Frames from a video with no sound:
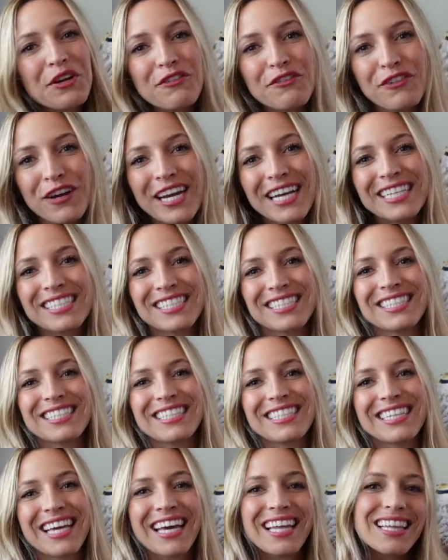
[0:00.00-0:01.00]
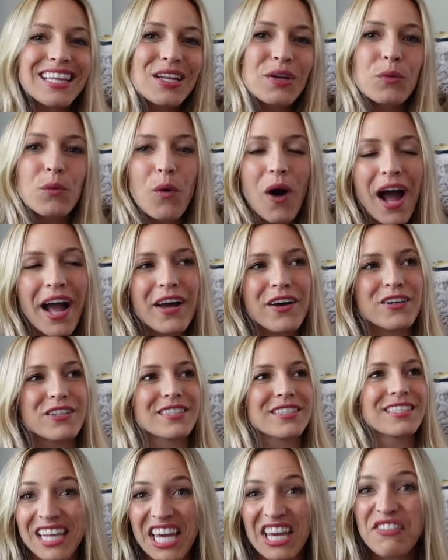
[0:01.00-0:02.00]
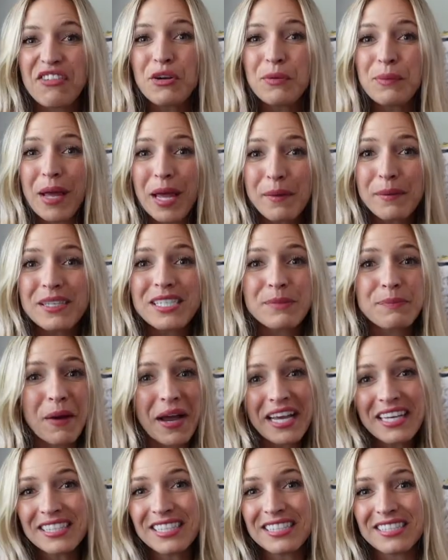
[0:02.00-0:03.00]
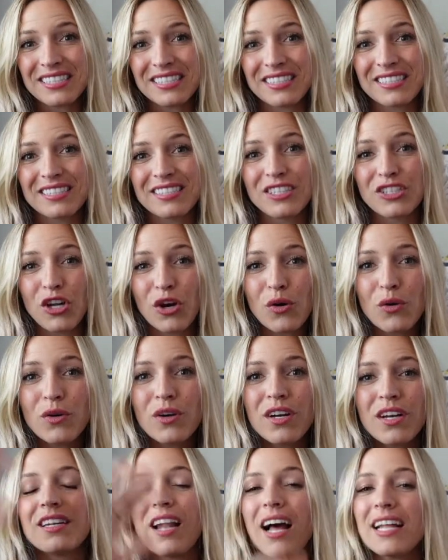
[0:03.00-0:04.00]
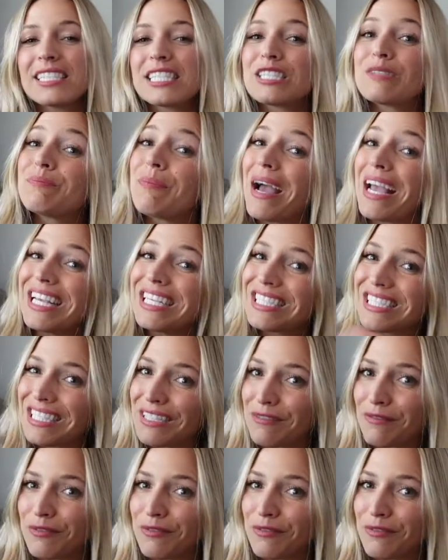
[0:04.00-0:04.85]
afraid to get a little wild. Give your baby spices, you know, not spicy